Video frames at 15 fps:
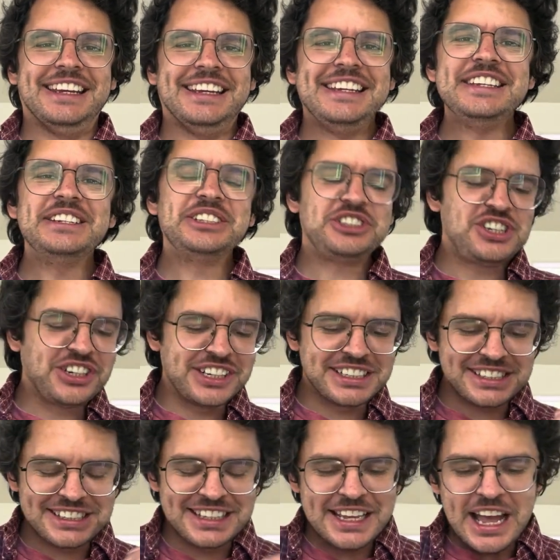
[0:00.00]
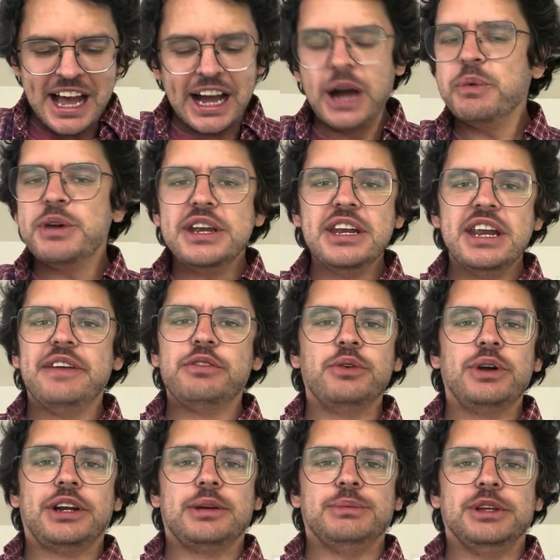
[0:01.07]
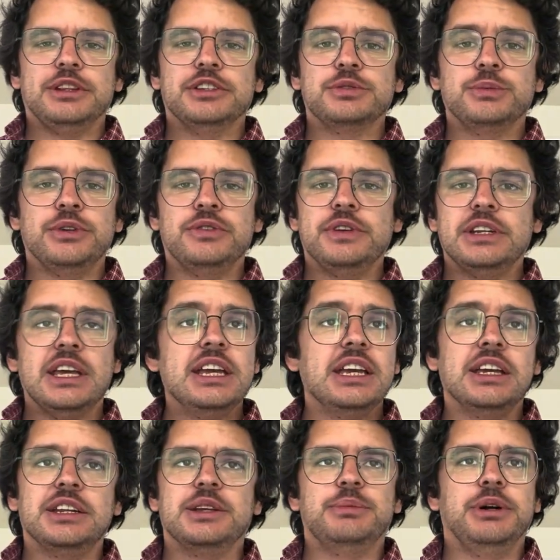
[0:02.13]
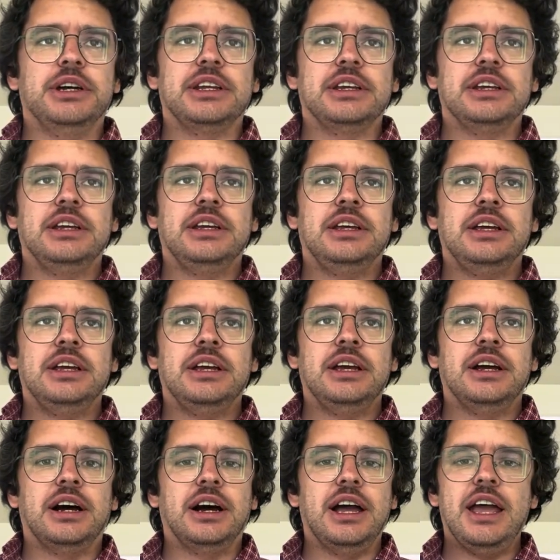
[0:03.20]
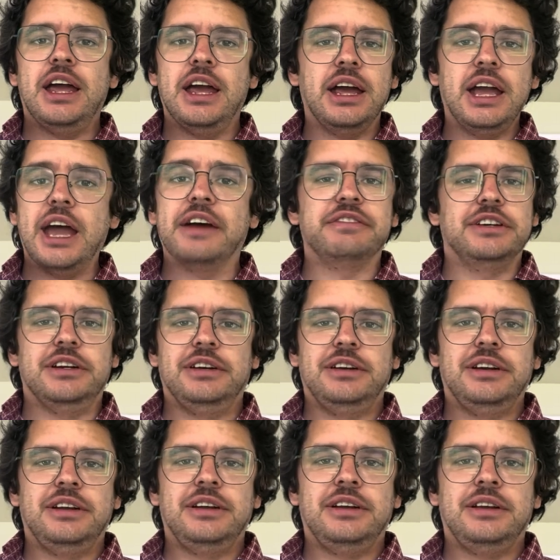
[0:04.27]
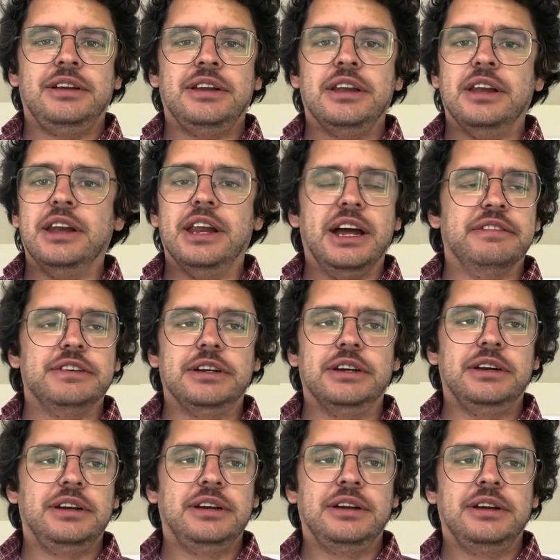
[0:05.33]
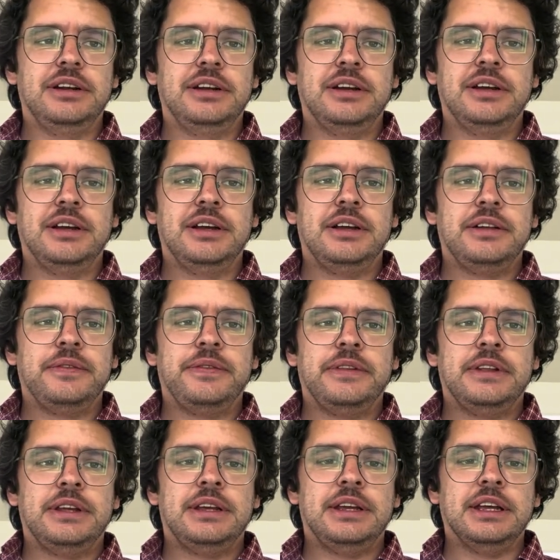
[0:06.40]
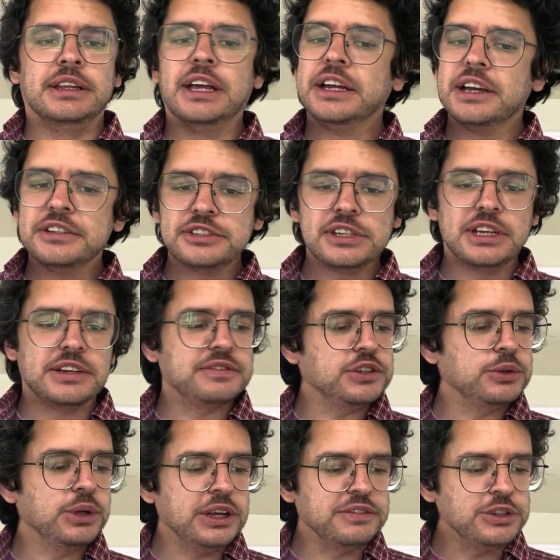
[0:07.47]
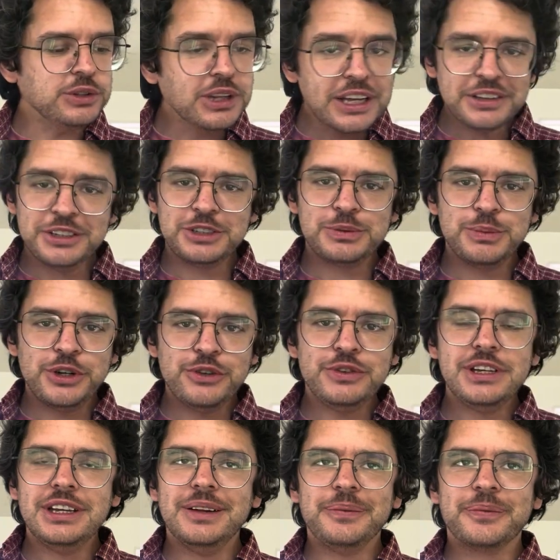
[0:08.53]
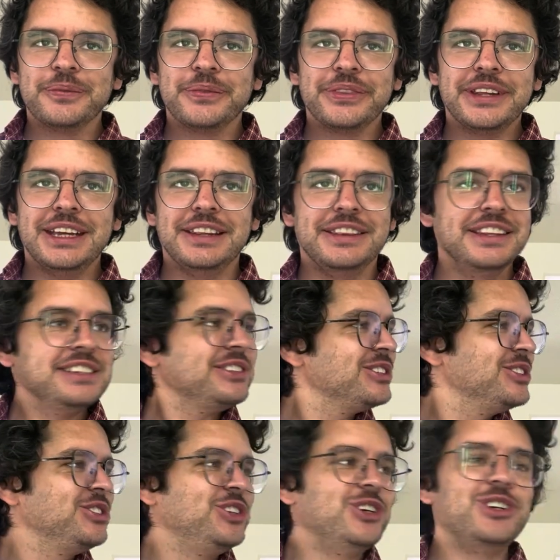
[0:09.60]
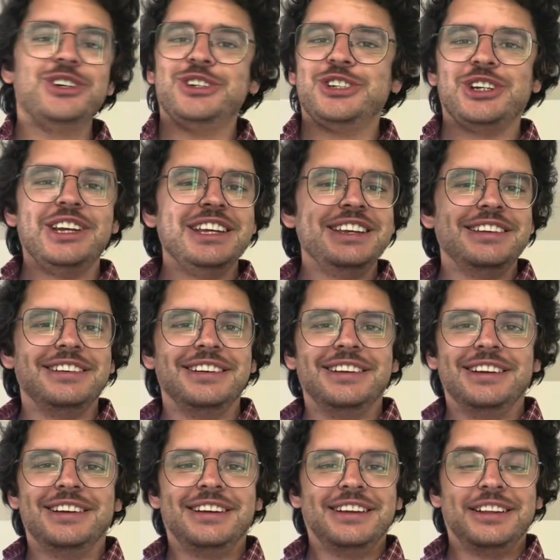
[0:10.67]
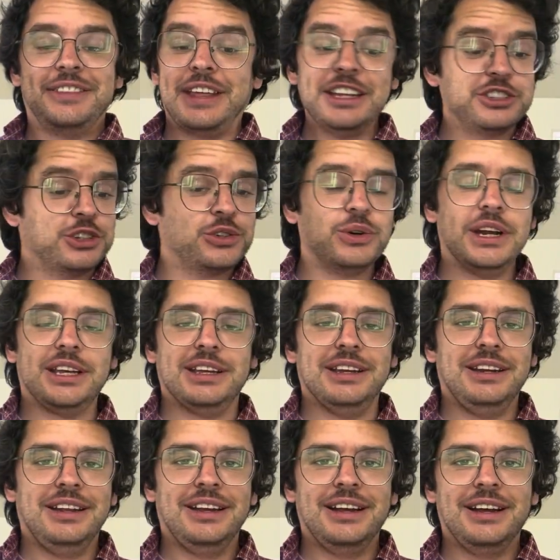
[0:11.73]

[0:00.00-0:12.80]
It is just, I would never recommend this movie to anybody. Ever. Never. And like I said, if you like this movie and this is your shit, that's great.